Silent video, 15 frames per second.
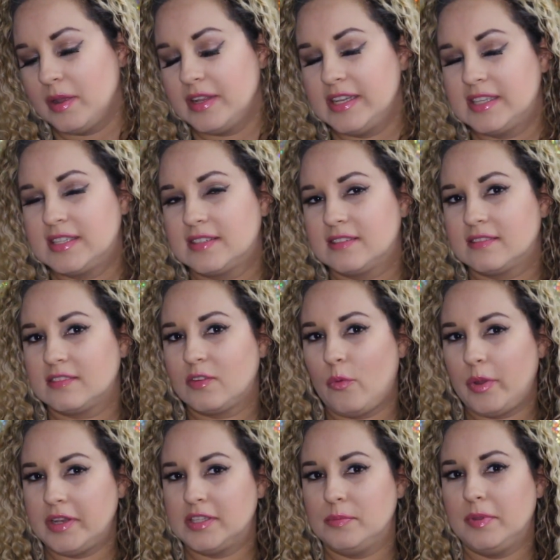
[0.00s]
It's
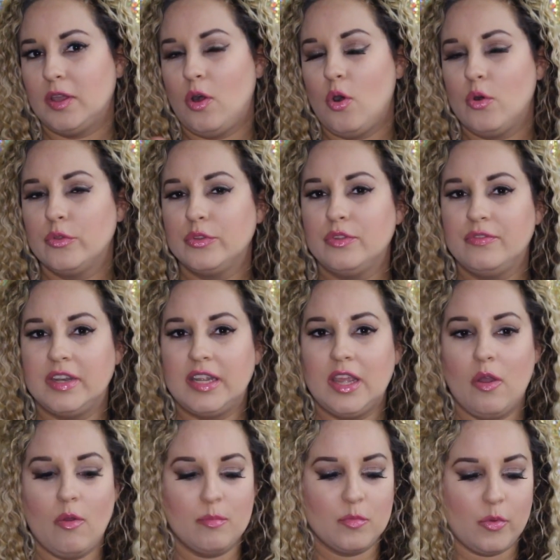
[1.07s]
going to be a whole new
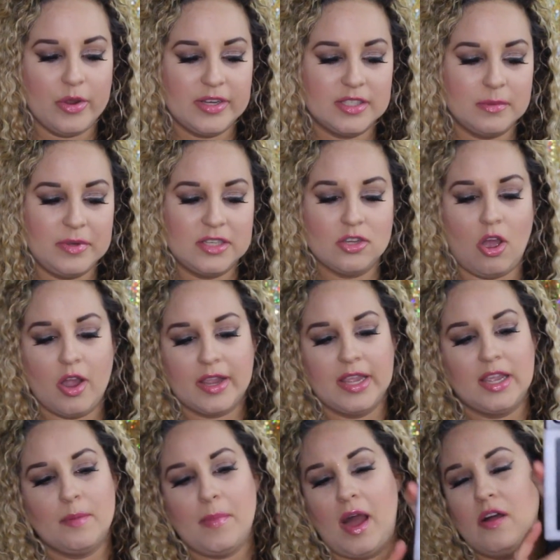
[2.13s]
video. I'm going to be
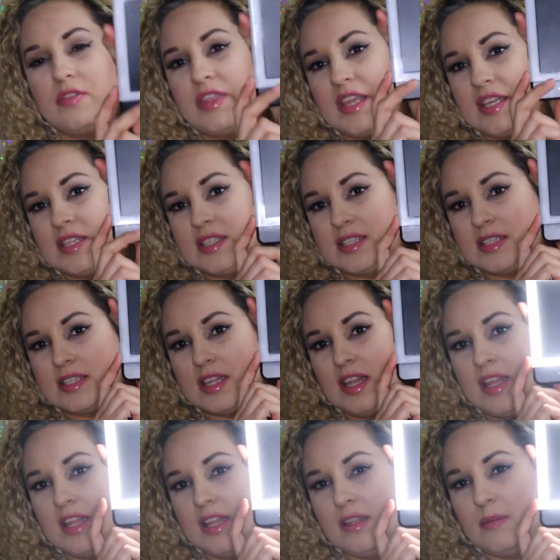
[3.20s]
talking about this
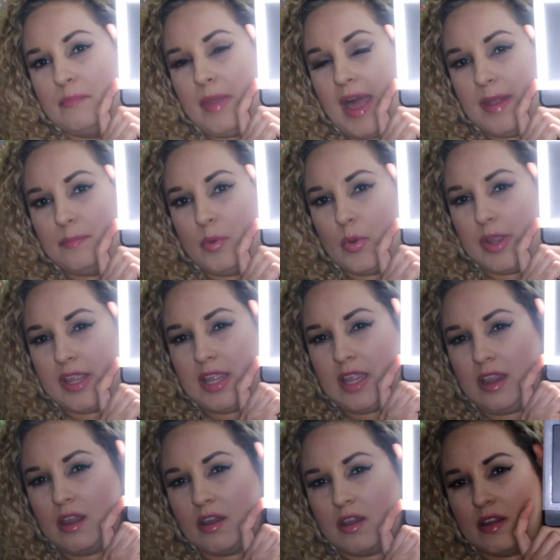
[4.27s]
bad boy
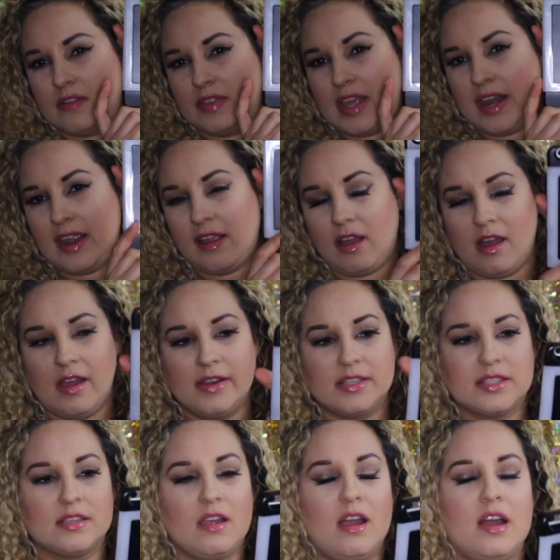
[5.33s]
here that I
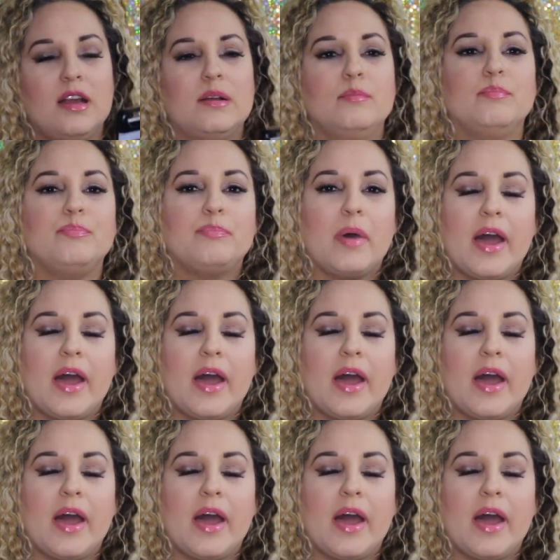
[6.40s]
got.